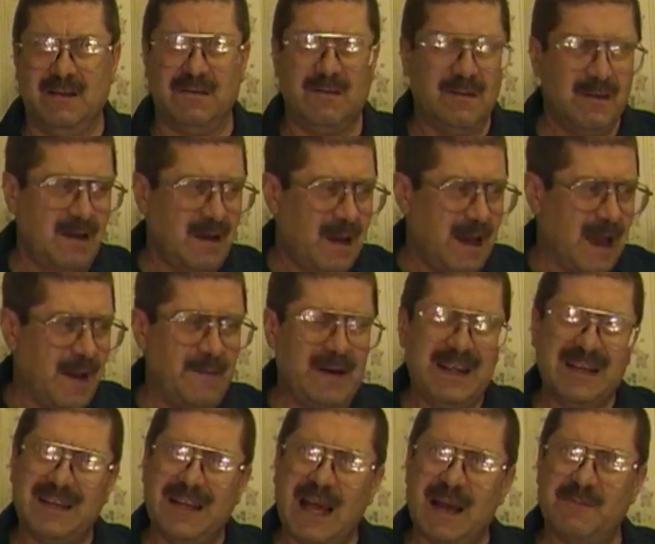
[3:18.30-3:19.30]
You know,
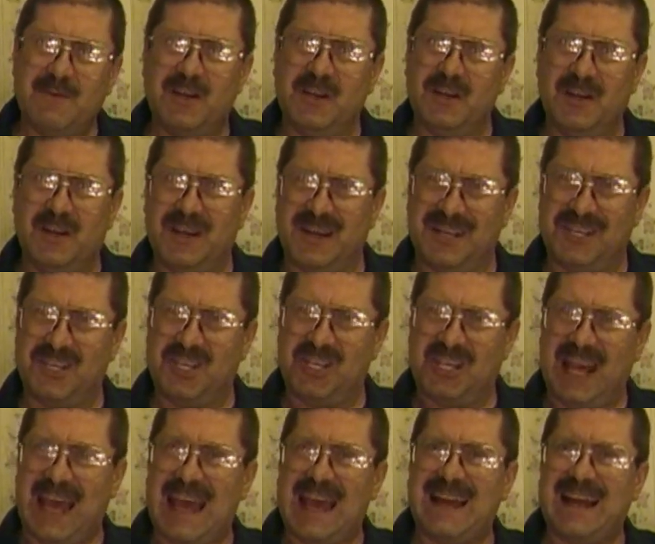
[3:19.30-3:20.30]
how many times are you going to
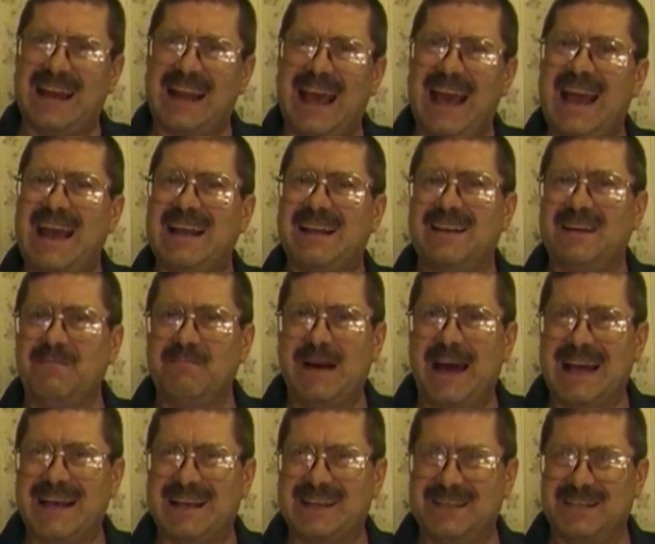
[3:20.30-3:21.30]
scan an ad in a
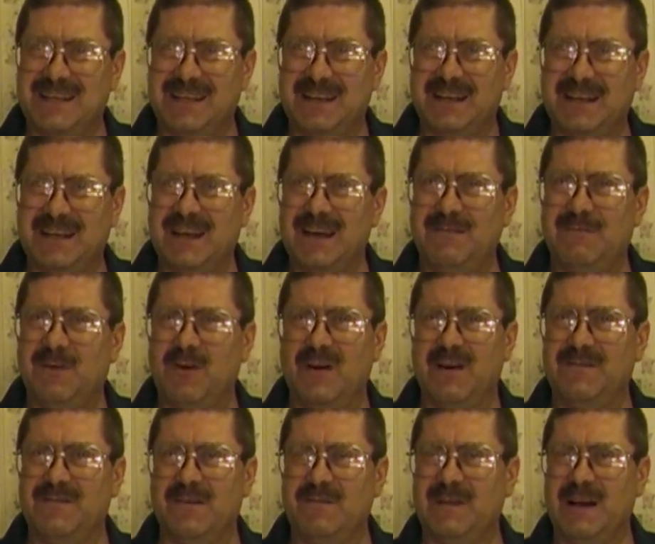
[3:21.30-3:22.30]
magazine to get
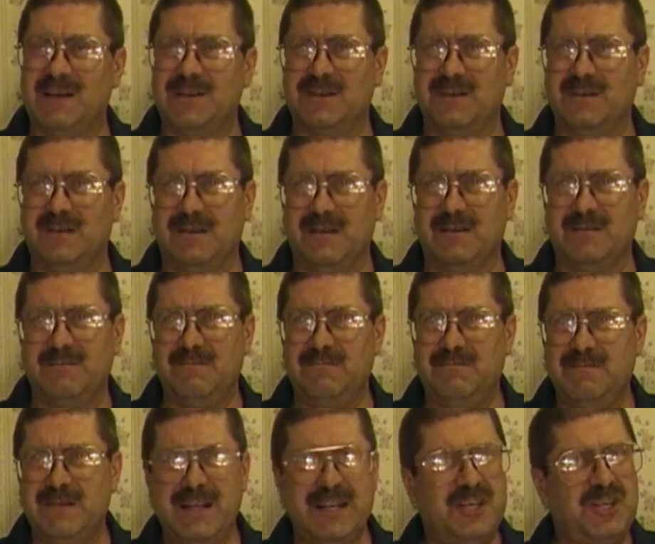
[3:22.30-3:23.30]
more information on it?
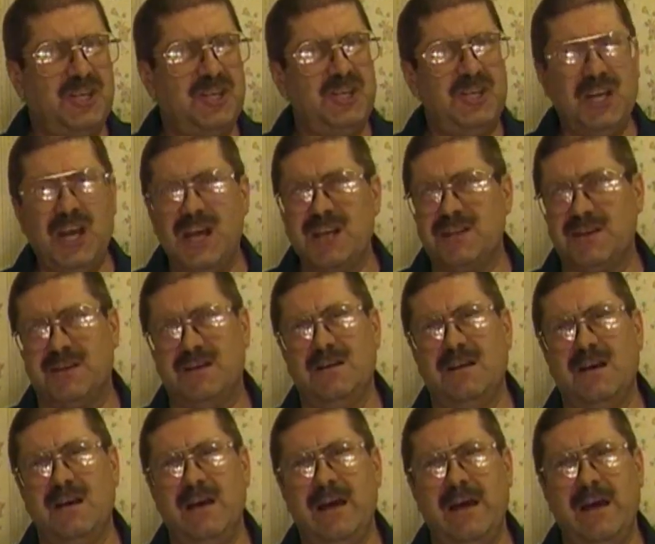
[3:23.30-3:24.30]

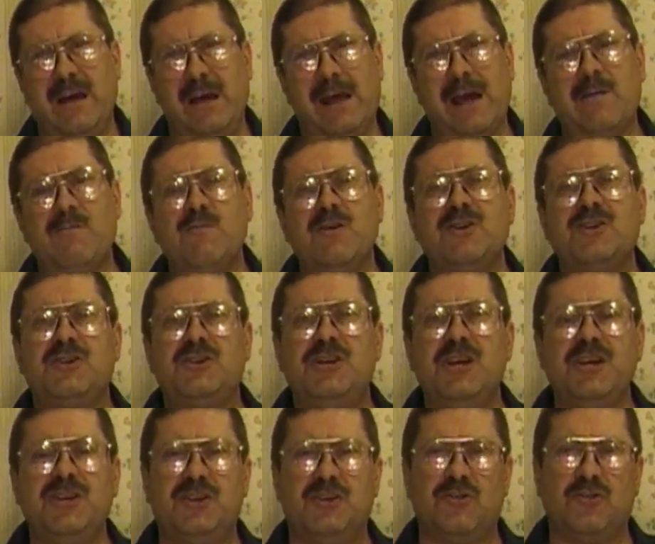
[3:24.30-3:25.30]
It was
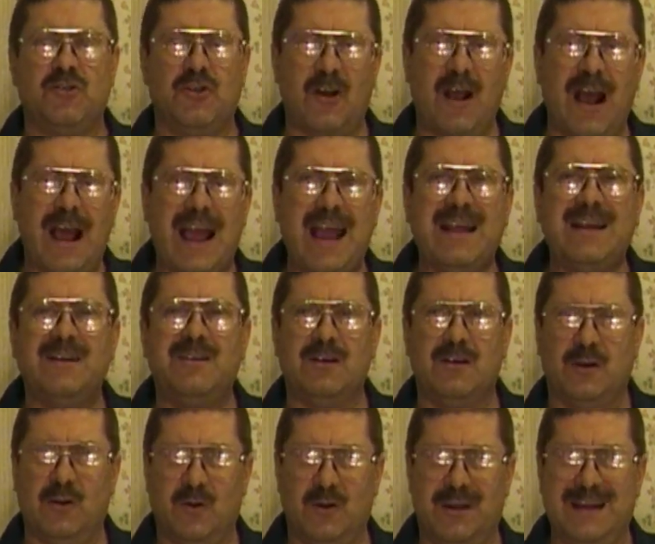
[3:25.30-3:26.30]
just trying
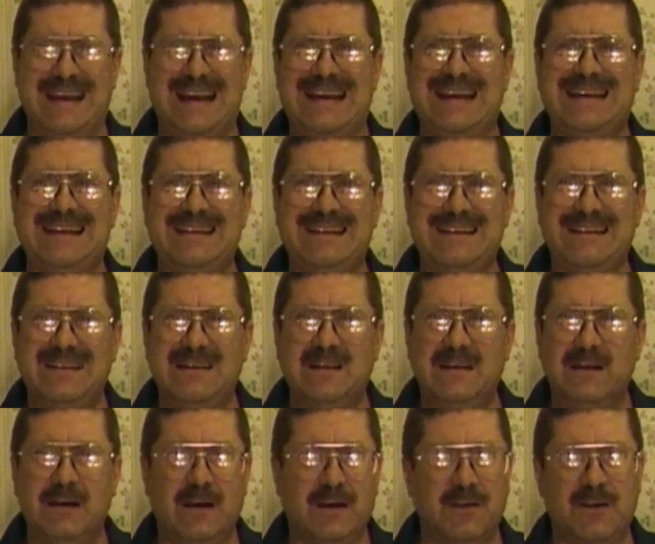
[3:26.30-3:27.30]
to create
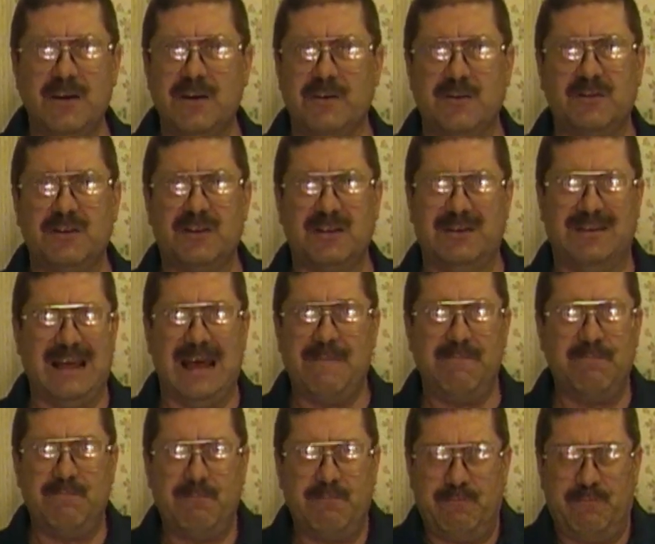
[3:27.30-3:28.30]
a use
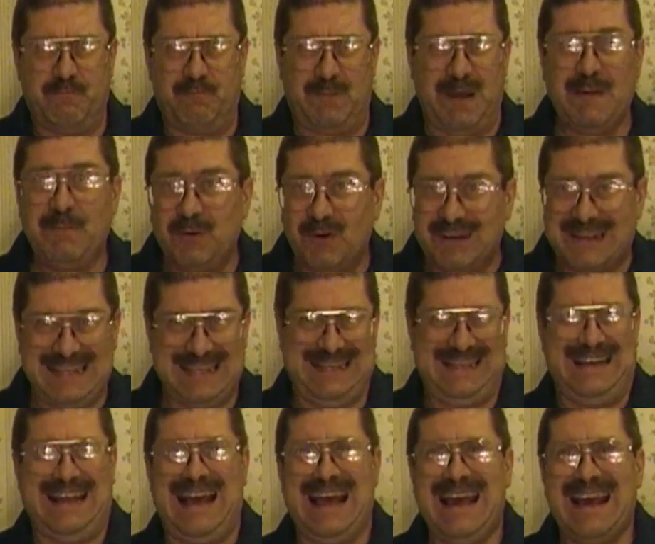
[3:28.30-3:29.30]
that people
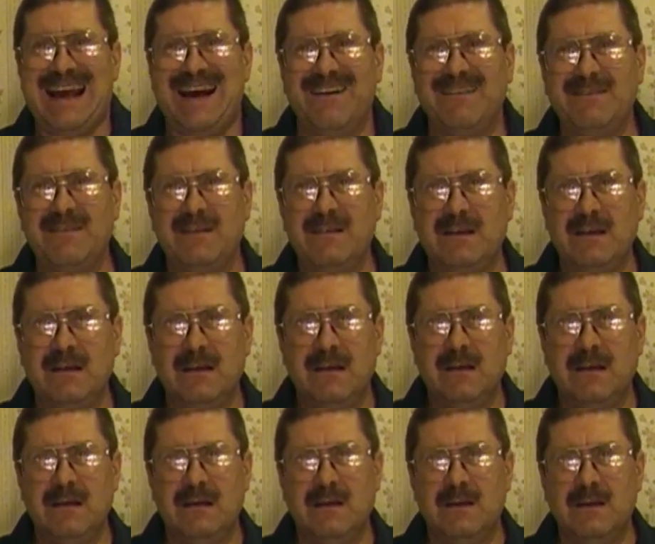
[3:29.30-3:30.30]
didn't have.
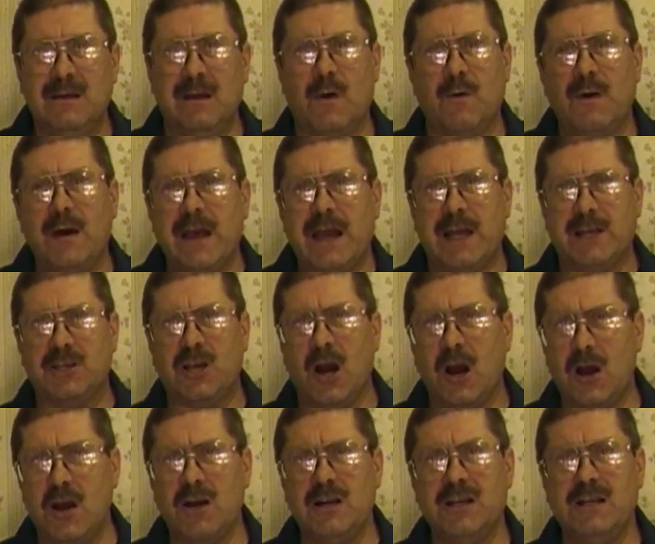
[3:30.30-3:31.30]
You know, it's
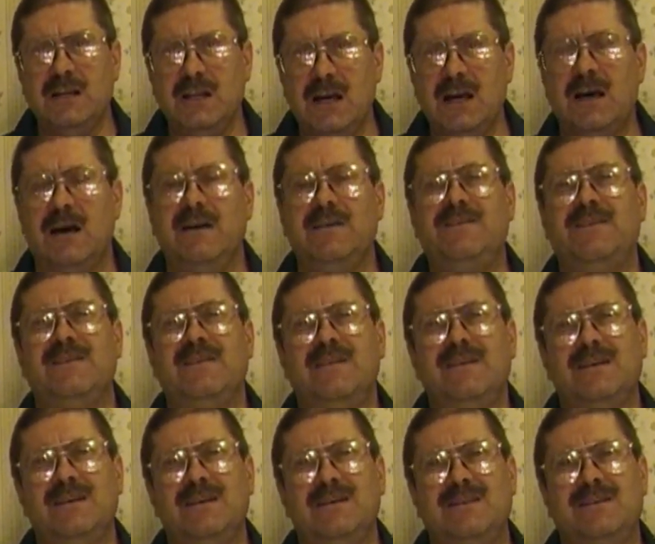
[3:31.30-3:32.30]
hard enough